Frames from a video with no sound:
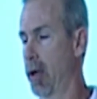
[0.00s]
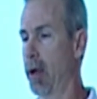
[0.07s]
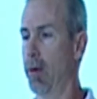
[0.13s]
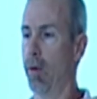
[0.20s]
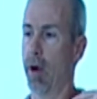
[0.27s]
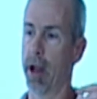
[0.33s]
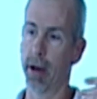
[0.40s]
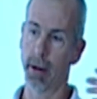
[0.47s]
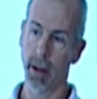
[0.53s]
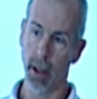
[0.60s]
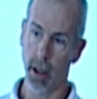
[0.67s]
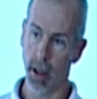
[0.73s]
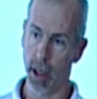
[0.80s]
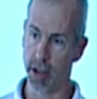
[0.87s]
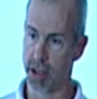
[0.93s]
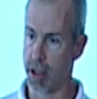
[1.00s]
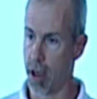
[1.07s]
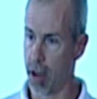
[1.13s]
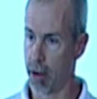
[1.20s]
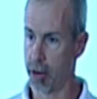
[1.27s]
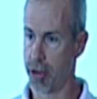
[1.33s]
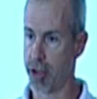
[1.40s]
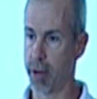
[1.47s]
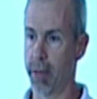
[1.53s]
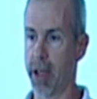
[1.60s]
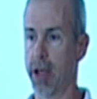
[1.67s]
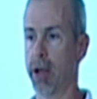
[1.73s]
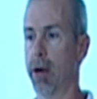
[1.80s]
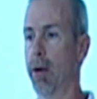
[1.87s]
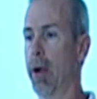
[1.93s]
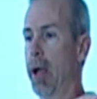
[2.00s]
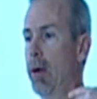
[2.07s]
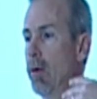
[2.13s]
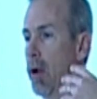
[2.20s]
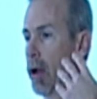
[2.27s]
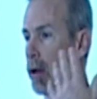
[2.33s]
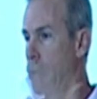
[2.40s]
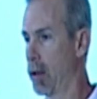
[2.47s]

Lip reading: on what installers should be doing, what